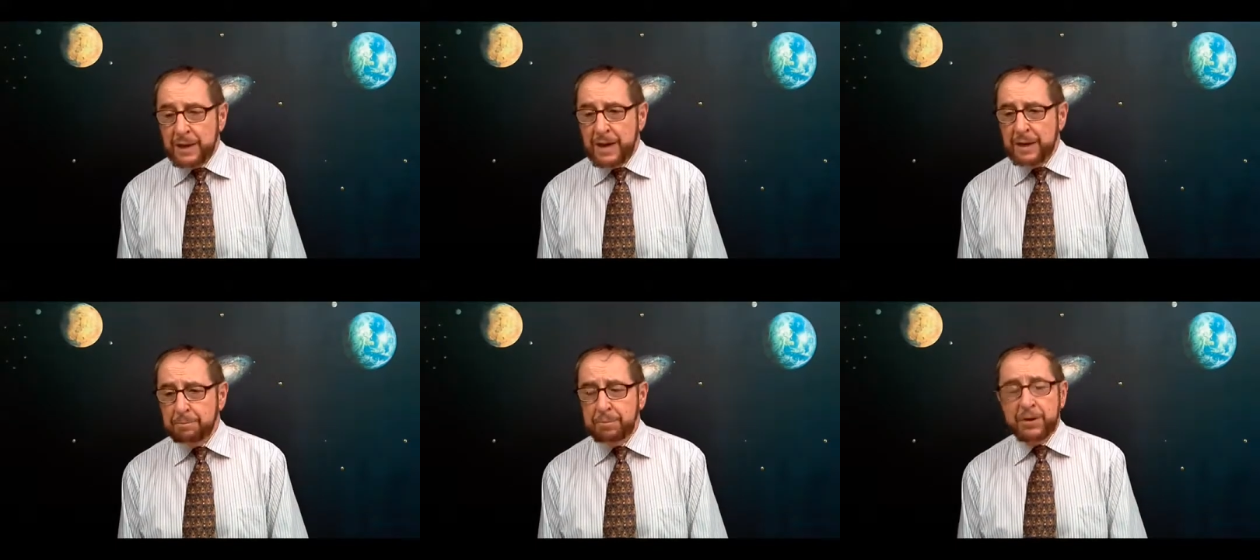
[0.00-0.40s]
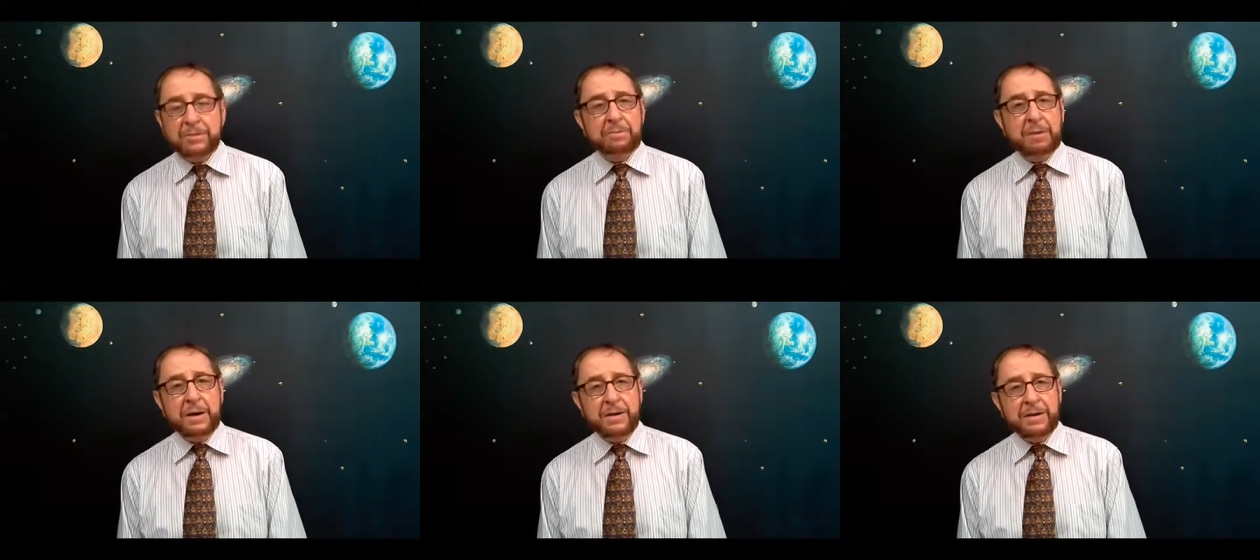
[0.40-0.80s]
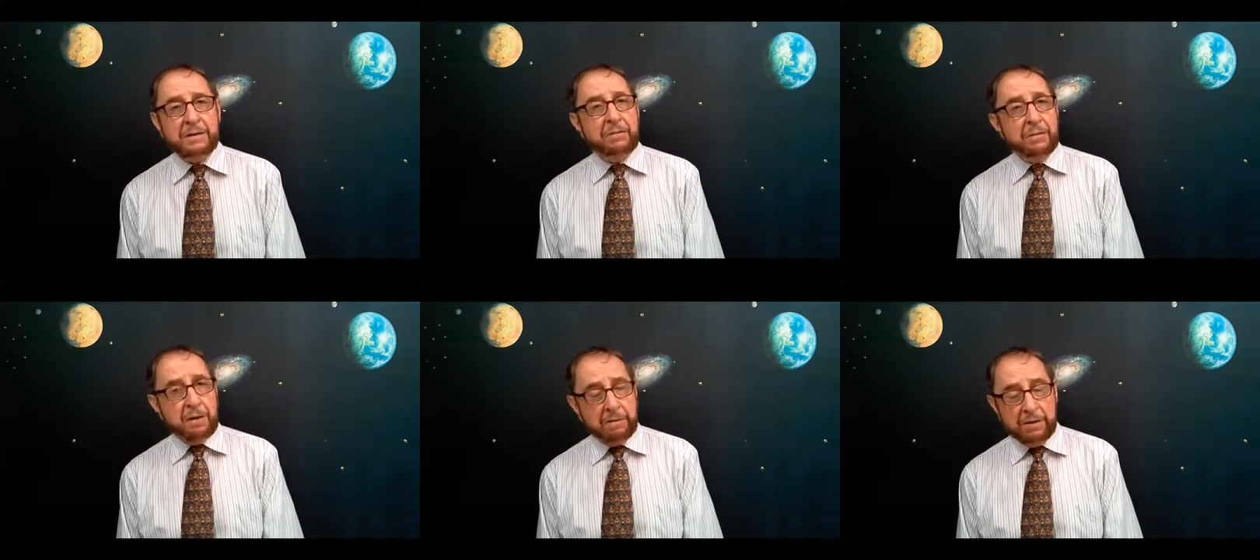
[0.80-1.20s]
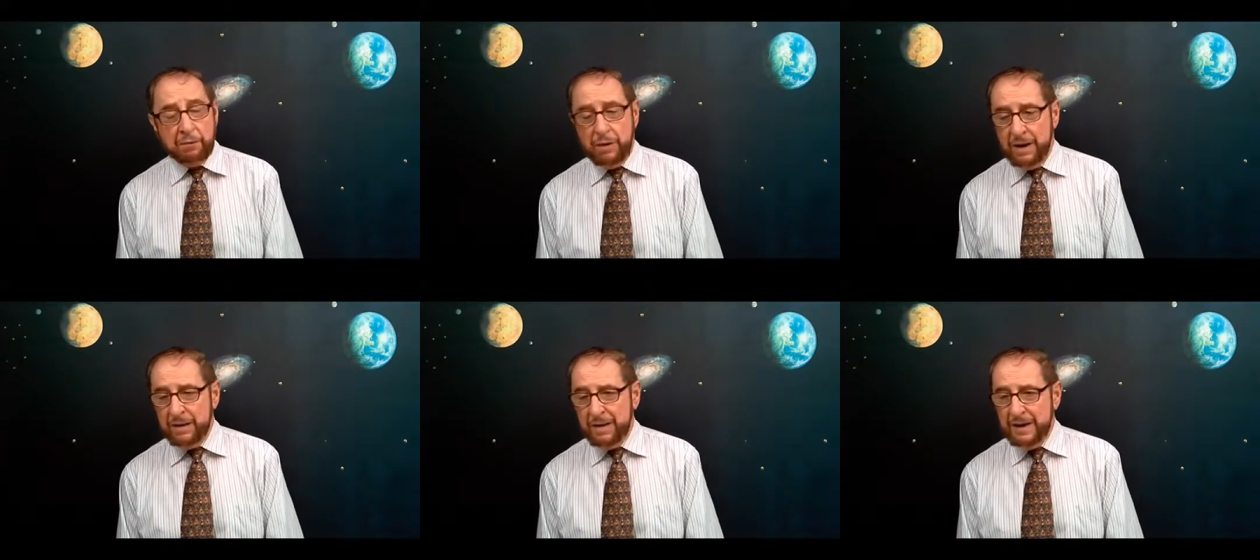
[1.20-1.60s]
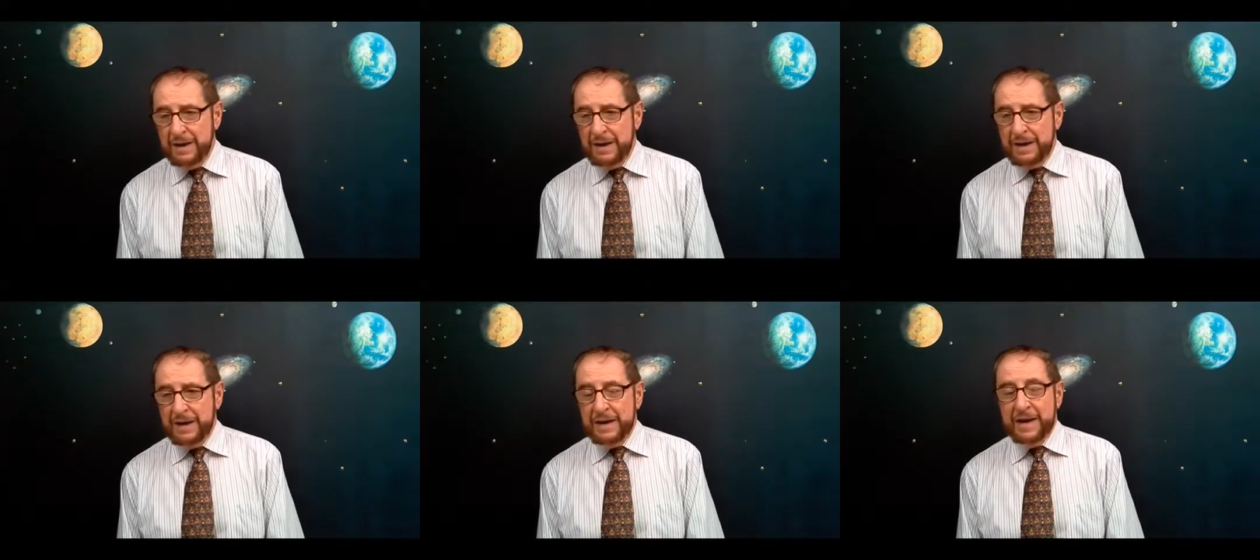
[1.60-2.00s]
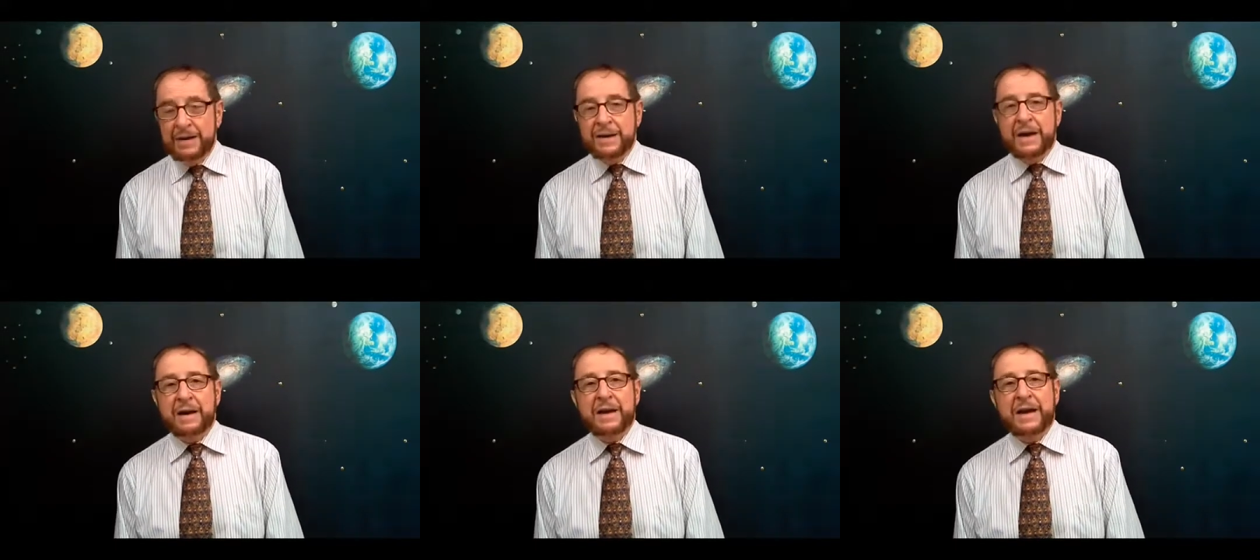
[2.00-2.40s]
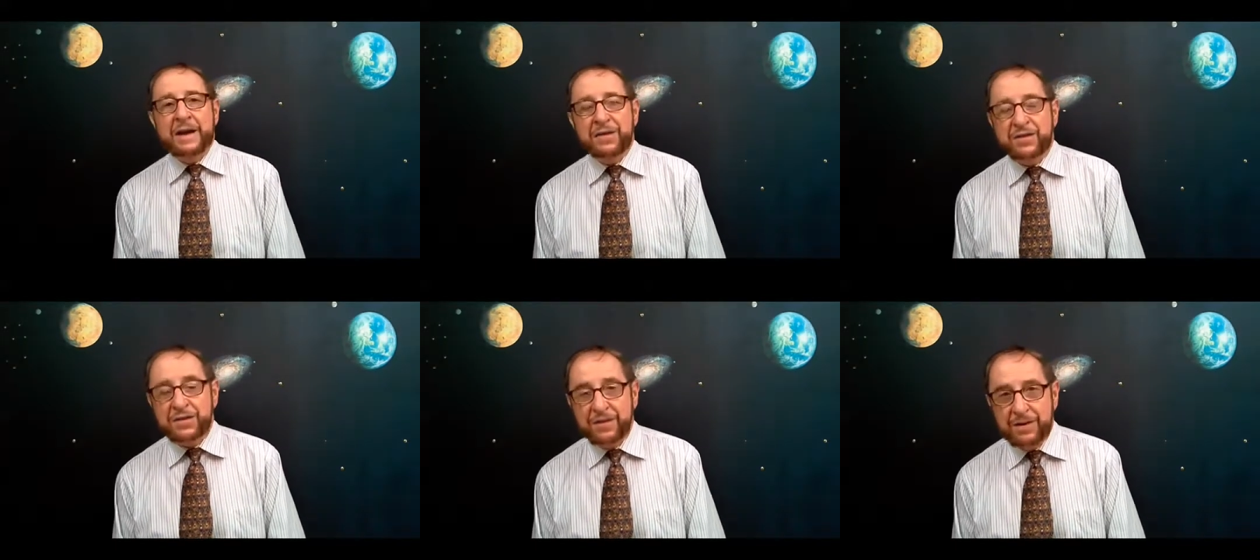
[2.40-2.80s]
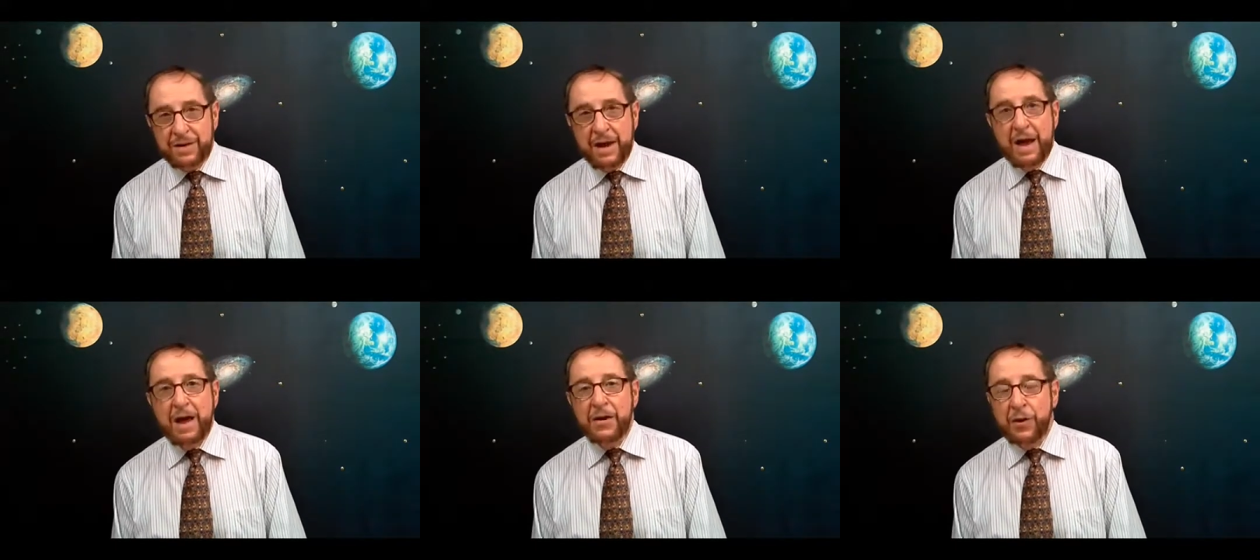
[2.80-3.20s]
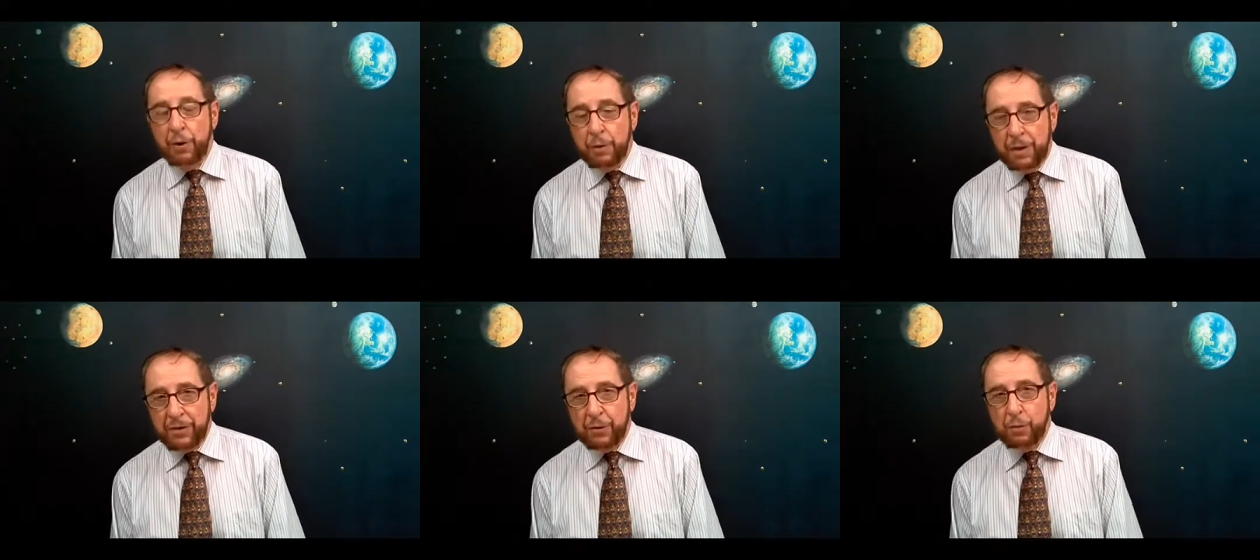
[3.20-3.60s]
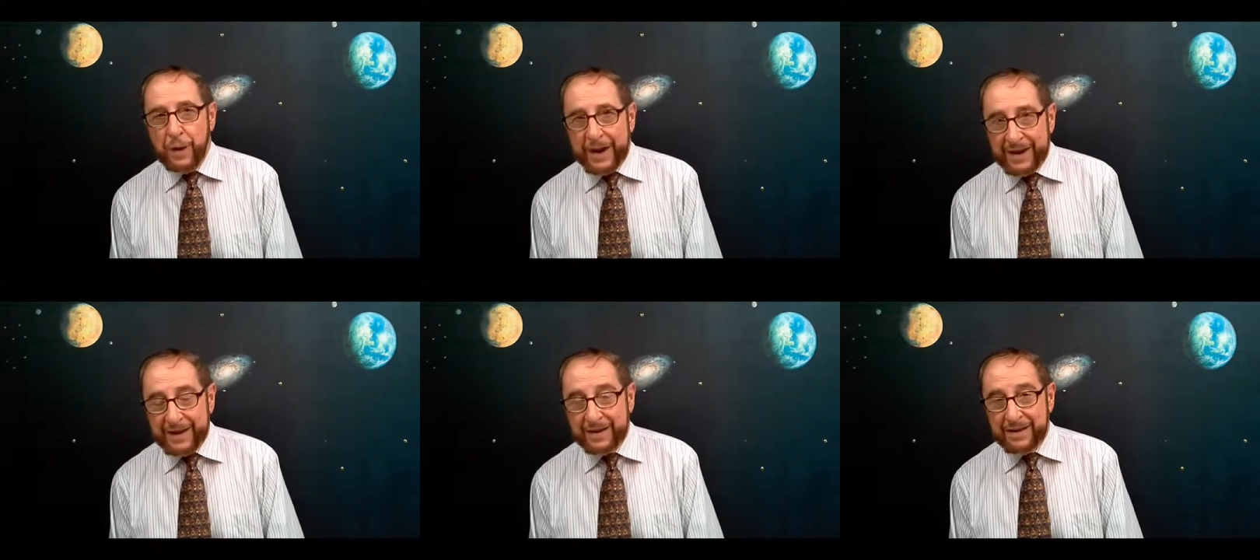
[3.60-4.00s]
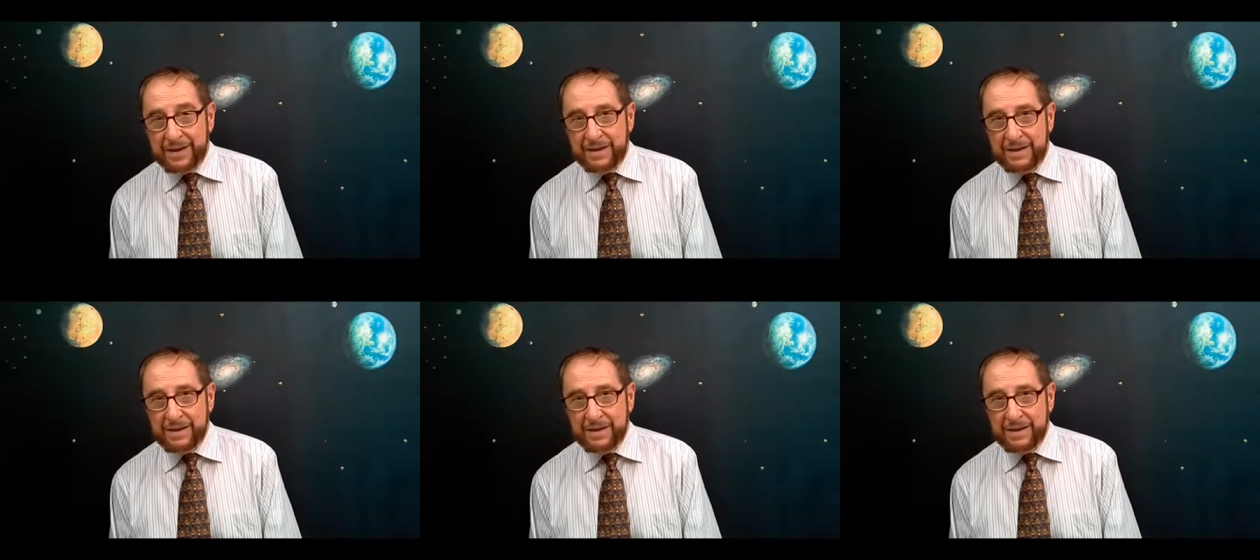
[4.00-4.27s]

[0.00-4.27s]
and prosperity for everyone, there is no other way.